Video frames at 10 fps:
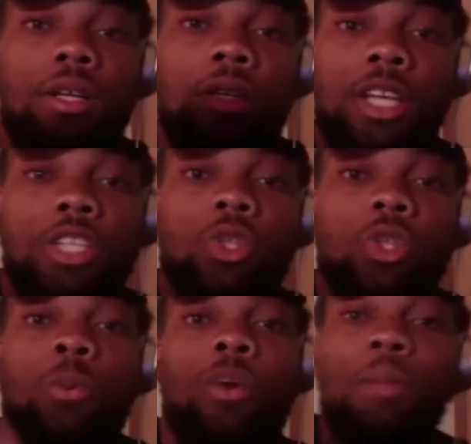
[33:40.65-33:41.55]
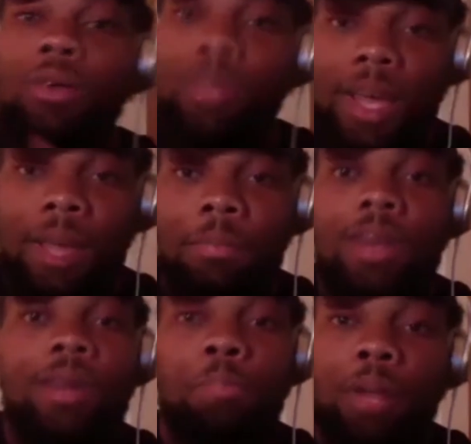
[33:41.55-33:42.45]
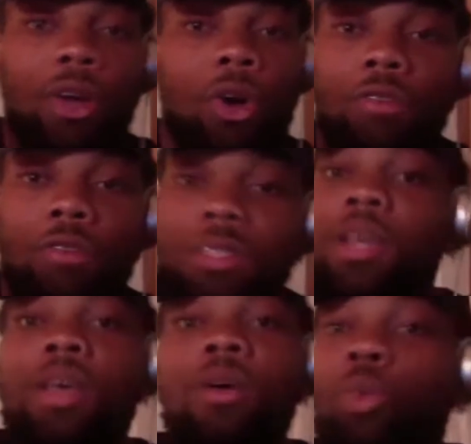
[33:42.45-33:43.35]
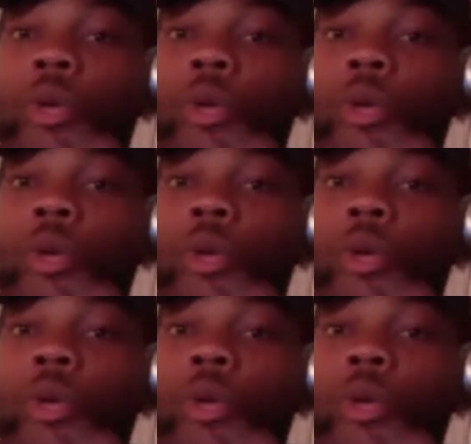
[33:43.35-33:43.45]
Desco's point about depth in the playoffs, we